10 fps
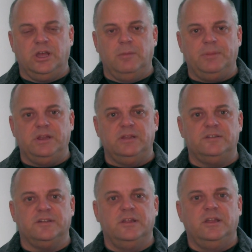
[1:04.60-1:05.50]

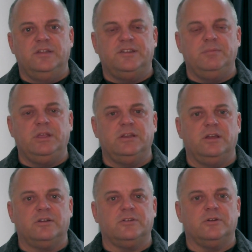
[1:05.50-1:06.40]
companies,
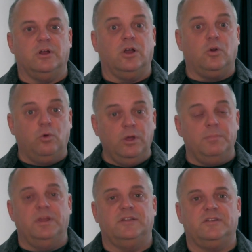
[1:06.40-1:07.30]
semiconductor
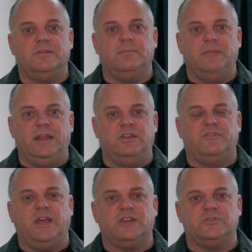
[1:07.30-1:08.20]
equipment
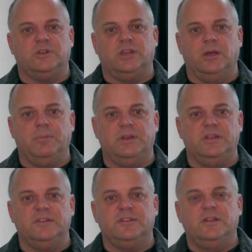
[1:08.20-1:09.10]
manufacturing
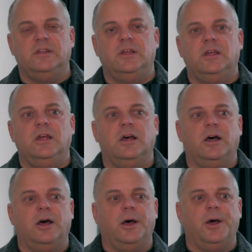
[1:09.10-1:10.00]
companies,
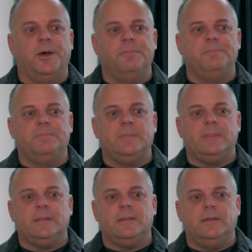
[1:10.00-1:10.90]
um,
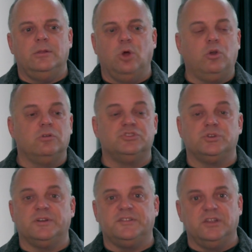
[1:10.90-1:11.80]
local
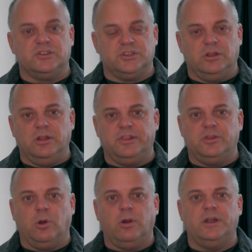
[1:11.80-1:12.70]
jurisdictional
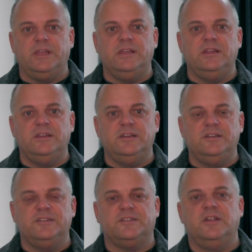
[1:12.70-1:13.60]

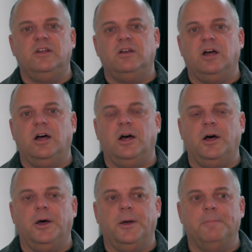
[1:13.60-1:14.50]
authorities,
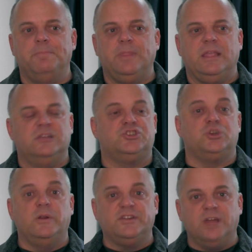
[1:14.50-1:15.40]
um,
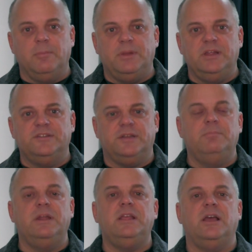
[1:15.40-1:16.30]
insurance companies,
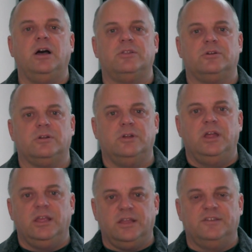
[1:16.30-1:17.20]
and many other
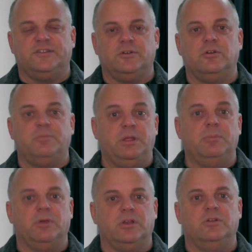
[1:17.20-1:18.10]
concerned
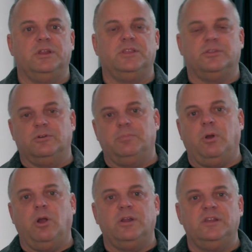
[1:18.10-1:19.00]
people, including third
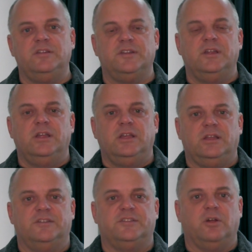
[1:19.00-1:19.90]
parties,
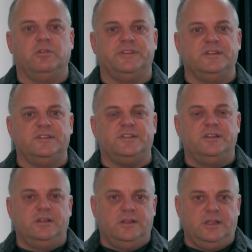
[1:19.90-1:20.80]
consultants,
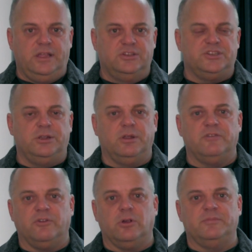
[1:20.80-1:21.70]

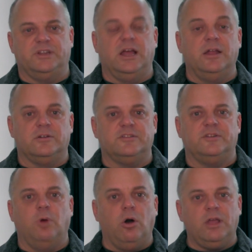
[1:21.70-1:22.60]
engineering firms, and
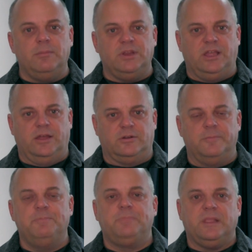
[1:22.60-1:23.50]
others, who all come
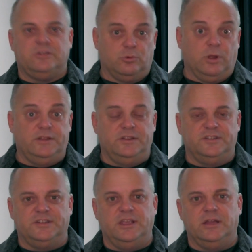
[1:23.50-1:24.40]
together to write
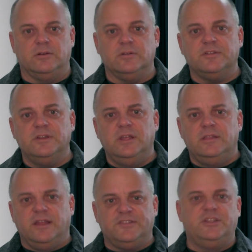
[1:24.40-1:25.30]
these standards.
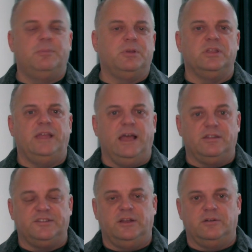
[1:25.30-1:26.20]
That's typically
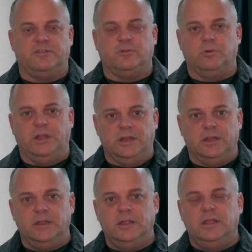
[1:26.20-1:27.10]
how standards are
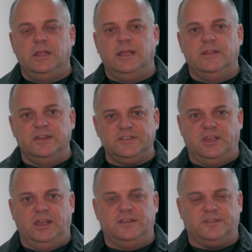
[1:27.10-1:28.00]
written. In this
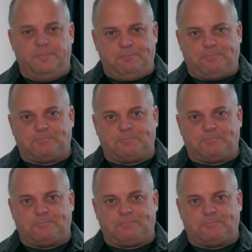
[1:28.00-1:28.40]
case,